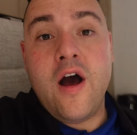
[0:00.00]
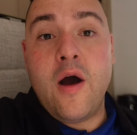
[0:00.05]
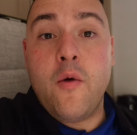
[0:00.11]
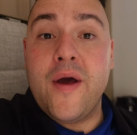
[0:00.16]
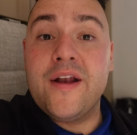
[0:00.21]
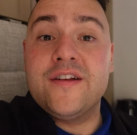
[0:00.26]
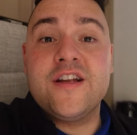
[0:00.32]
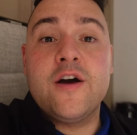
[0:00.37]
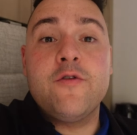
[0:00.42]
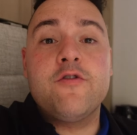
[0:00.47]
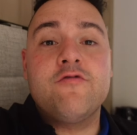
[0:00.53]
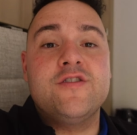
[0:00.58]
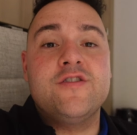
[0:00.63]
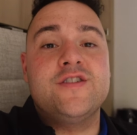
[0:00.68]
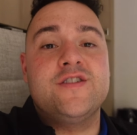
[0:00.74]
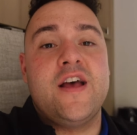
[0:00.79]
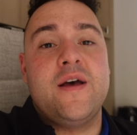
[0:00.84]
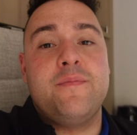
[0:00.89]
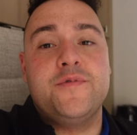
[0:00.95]
I went down to
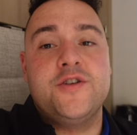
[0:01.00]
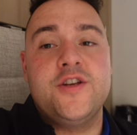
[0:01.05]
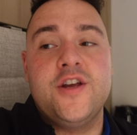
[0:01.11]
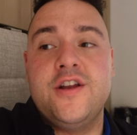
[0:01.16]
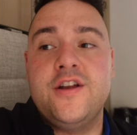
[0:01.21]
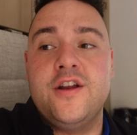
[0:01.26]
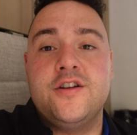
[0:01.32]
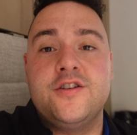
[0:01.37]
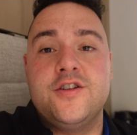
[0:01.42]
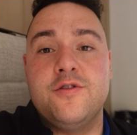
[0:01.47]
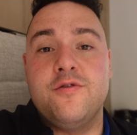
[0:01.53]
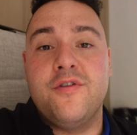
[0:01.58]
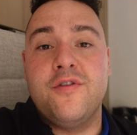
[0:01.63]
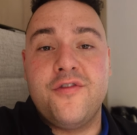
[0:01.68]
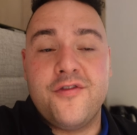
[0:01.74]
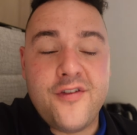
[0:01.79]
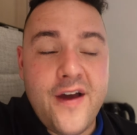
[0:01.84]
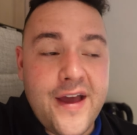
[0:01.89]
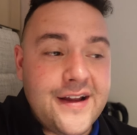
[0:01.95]
reception to
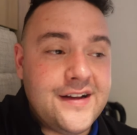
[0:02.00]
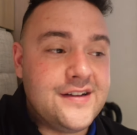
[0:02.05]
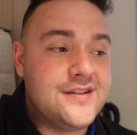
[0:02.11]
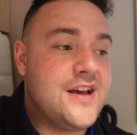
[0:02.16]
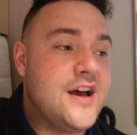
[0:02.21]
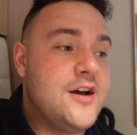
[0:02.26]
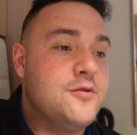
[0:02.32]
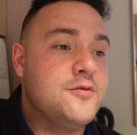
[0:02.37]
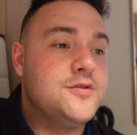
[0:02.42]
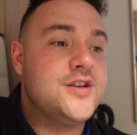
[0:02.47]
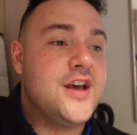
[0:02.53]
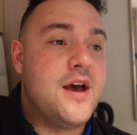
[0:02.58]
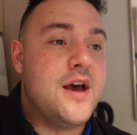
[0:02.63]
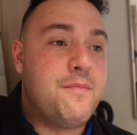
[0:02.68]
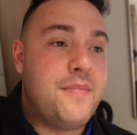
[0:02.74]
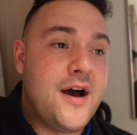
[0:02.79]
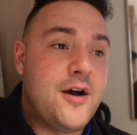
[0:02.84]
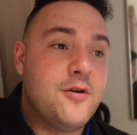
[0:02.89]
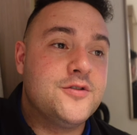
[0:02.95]
find out
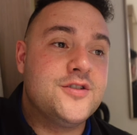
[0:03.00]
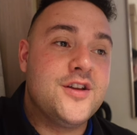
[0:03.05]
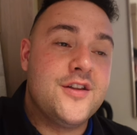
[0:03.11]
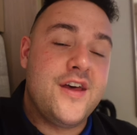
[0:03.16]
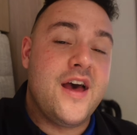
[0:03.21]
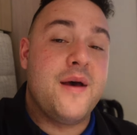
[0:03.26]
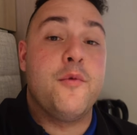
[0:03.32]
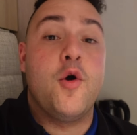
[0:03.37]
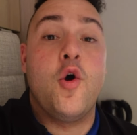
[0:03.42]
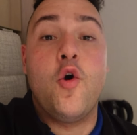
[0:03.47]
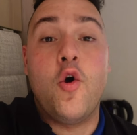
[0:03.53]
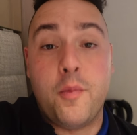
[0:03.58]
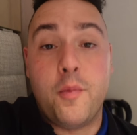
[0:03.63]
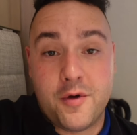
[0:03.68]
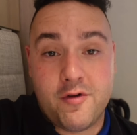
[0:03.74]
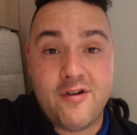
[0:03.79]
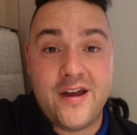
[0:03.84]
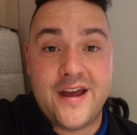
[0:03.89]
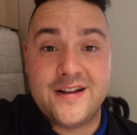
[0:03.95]
about them
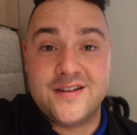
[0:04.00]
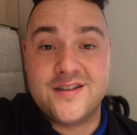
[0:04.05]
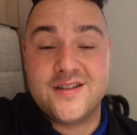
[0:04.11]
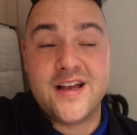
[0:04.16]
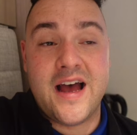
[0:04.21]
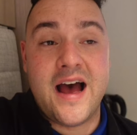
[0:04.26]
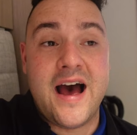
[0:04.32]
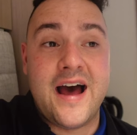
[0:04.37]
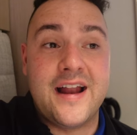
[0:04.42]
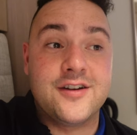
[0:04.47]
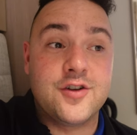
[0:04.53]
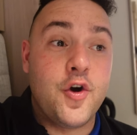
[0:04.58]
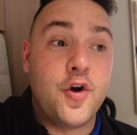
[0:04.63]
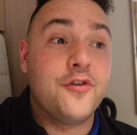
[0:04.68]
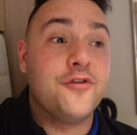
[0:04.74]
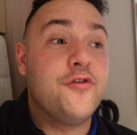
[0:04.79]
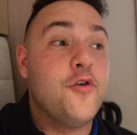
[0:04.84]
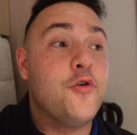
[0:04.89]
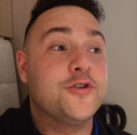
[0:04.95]
upgrades, and
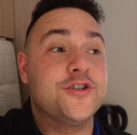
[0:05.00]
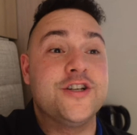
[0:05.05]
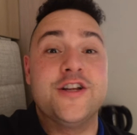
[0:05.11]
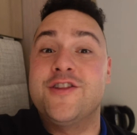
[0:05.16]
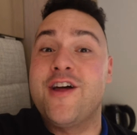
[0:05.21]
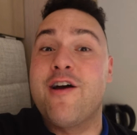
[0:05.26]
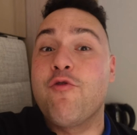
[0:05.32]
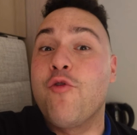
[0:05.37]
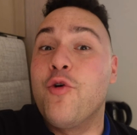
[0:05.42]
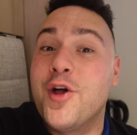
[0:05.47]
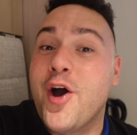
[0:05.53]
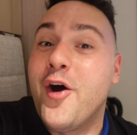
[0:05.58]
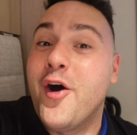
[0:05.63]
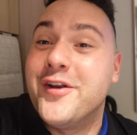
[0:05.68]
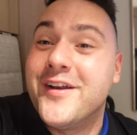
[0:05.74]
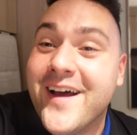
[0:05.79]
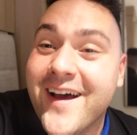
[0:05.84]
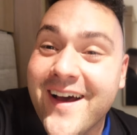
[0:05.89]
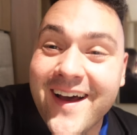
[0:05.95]
unfortunately they're all
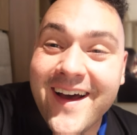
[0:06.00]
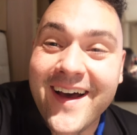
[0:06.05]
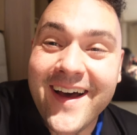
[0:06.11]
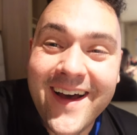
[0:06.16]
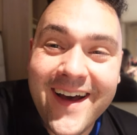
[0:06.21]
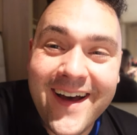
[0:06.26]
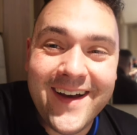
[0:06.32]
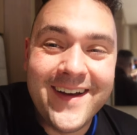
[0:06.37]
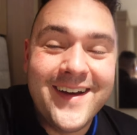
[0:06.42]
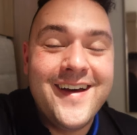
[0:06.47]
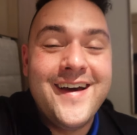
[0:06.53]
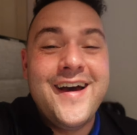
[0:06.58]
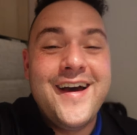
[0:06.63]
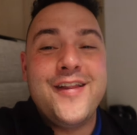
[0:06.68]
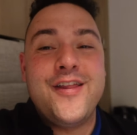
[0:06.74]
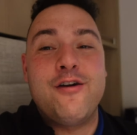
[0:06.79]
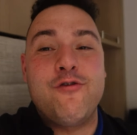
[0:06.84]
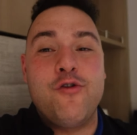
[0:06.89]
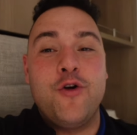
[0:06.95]
gone.
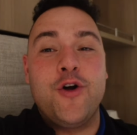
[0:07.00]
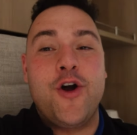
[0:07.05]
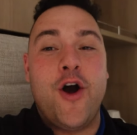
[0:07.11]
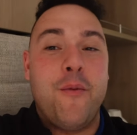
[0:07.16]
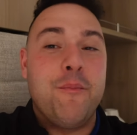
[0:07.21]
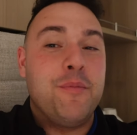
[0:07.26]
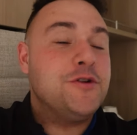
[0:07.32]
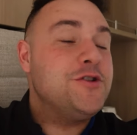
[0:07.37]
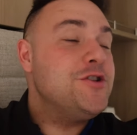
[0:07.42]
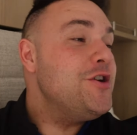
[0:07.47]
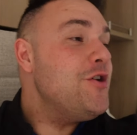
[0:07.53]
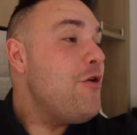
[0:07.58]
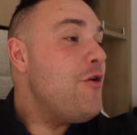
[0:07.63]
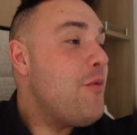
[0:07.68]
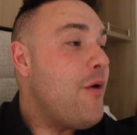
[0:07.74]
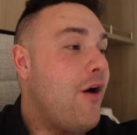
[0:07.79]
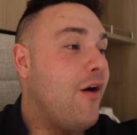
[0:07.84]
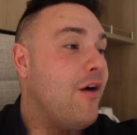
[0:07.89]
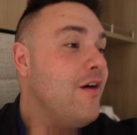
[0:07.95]
They're all gone, but you know
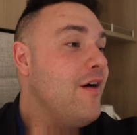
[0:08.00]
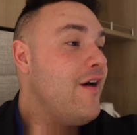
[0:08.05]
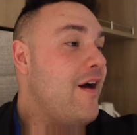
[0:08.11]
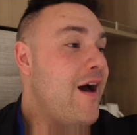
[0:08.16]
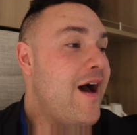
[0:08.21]
what?